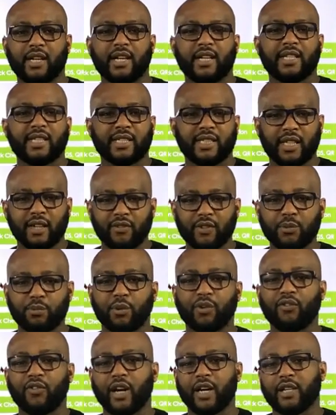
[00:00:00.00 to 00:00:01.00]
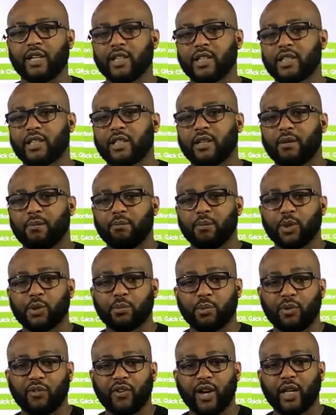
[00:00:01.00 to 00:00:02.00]
Service providers must
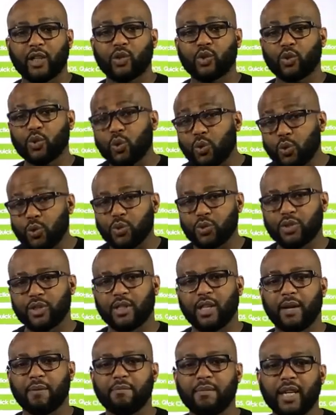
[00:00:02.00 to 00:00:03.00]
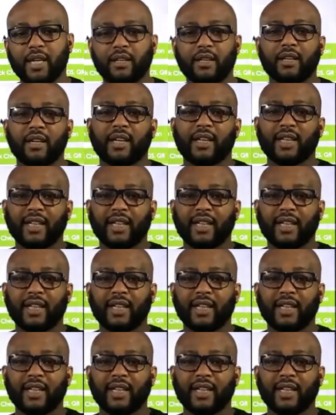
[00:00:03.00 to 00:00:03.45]
provide tools that make